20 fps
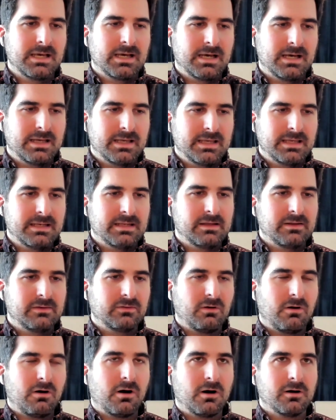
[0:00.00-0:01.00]
it is
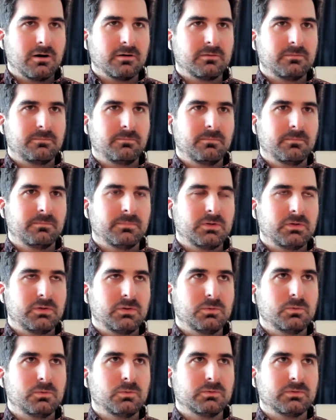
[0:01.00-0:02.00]
hard
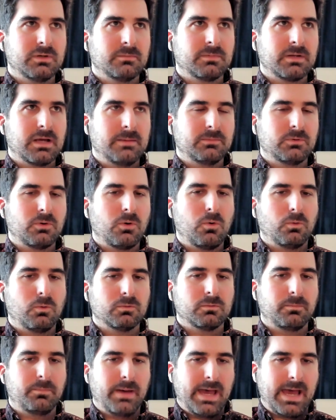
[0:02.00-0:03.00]
to sometimes
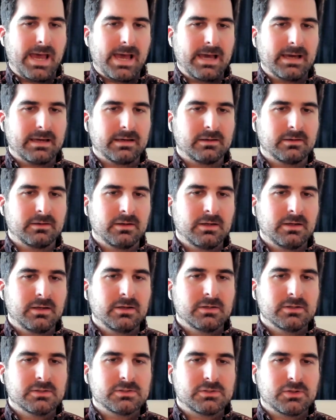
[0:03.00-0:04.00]
hold back
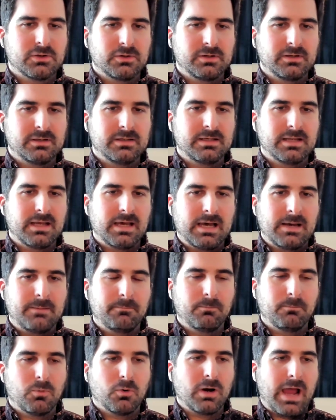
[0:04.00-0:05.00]
certain
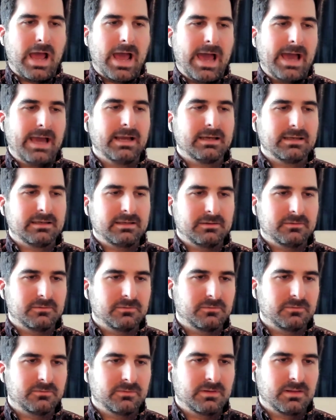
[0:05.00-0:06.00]
more
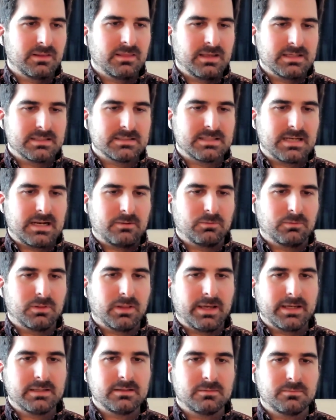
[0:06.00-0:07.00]
active things that I would
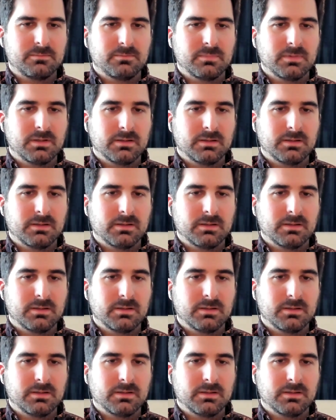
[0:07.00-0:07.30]
like to,